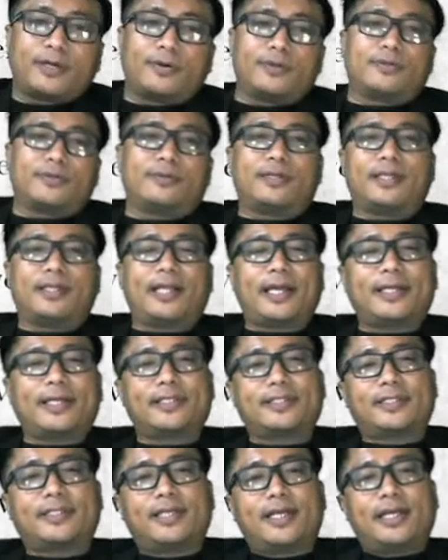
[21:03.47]
go to the
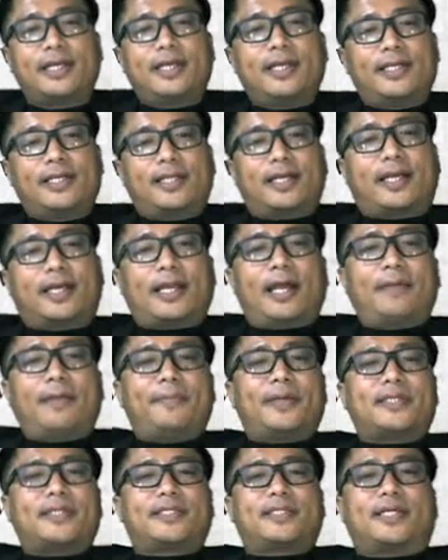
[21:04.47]
next, the
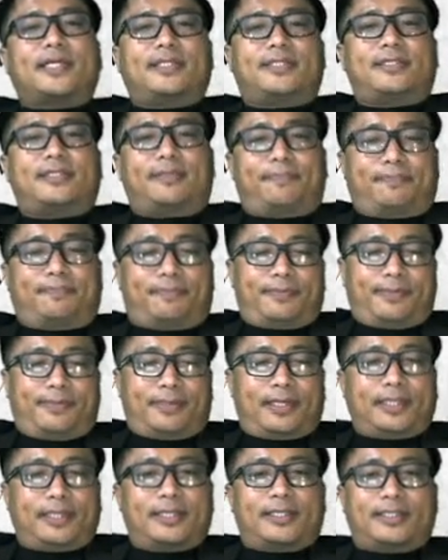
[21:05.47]
climax concept.
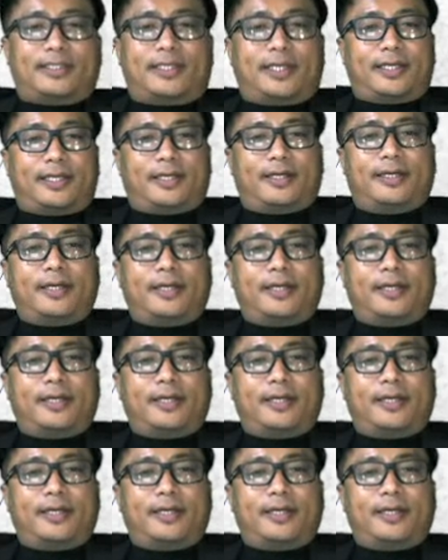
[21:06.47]
Let us see.